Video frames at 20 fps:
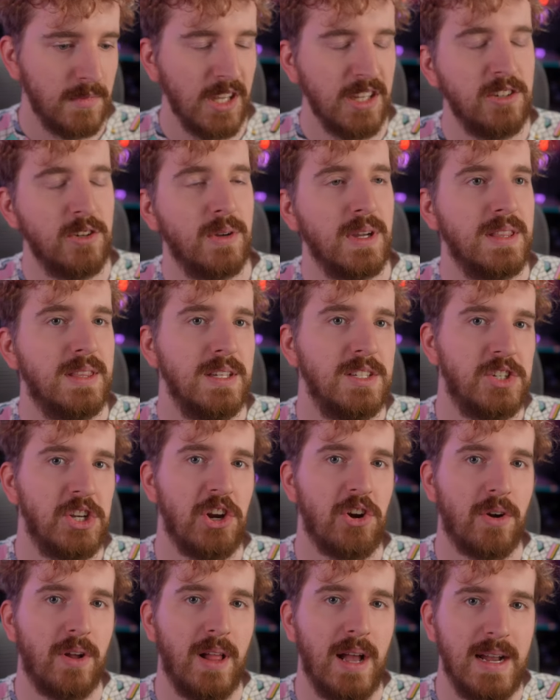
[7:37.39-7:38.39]
And you get the
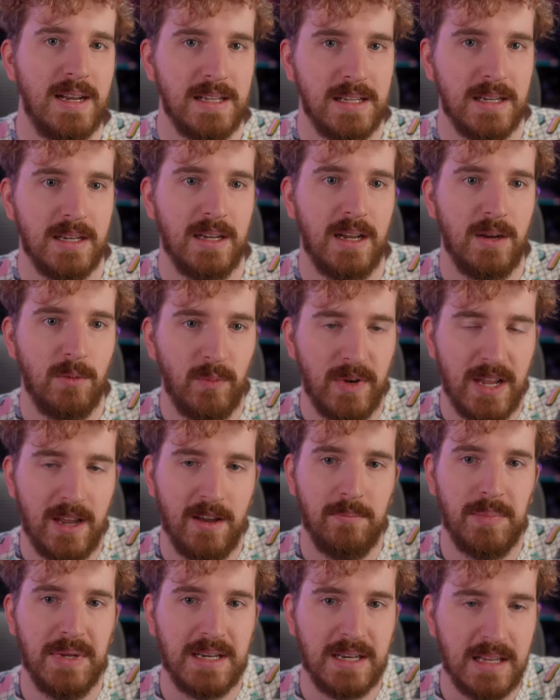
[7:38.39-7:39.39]
general idea, and we
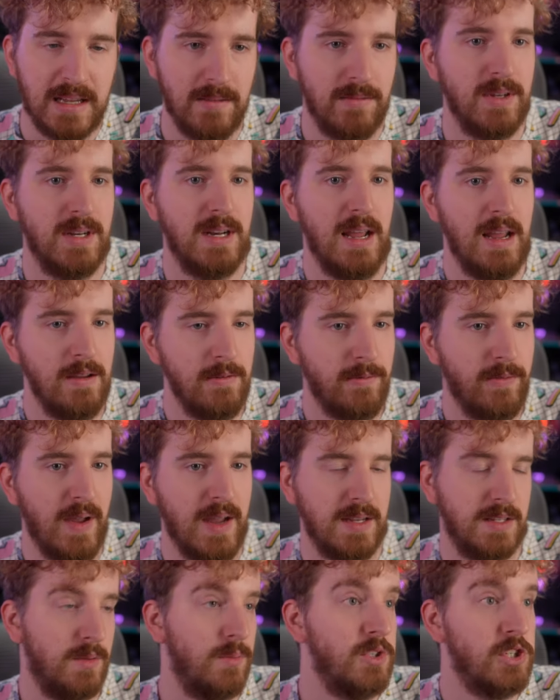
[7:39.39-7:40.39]
have been given a
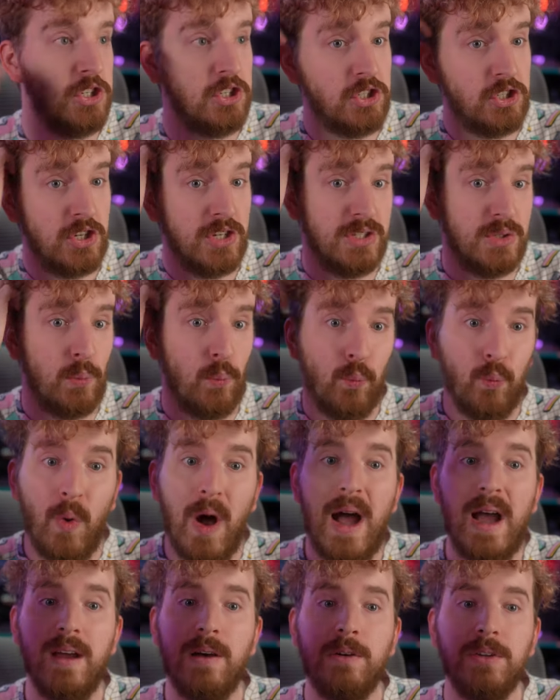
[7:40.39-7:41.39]
face, which is just
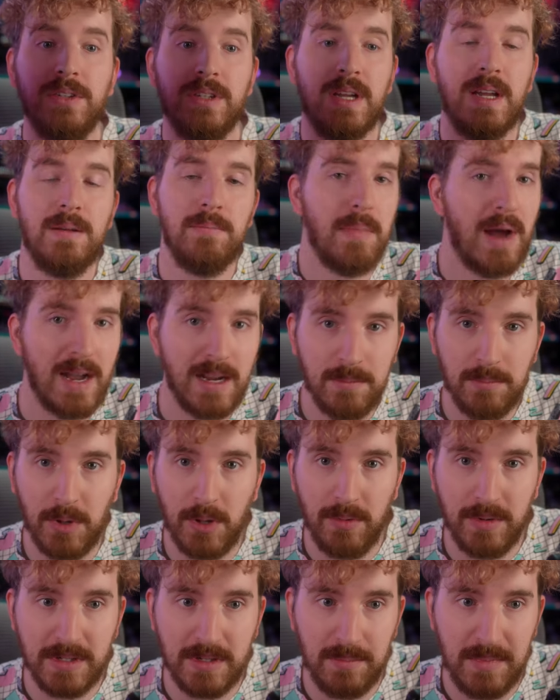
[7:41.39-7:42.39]
wild and
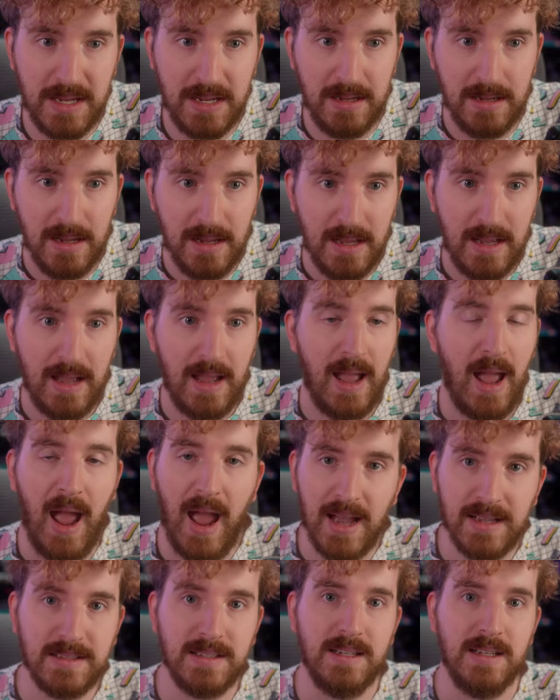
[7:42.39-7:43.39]
mind-blowing to me
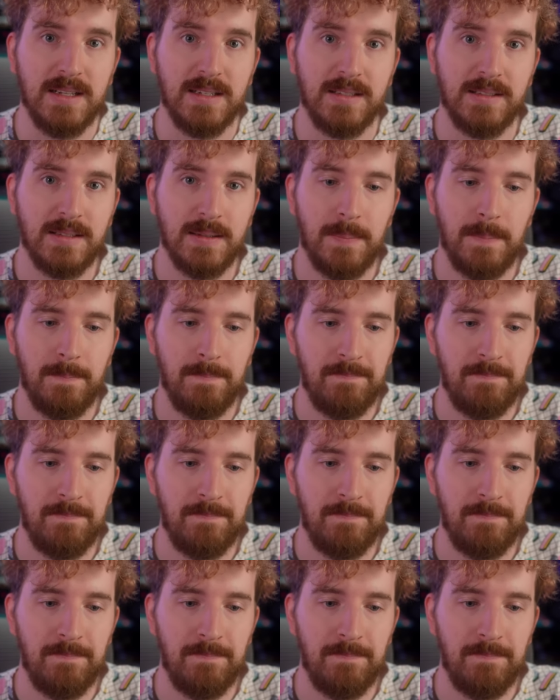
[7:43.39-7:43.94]
as it is.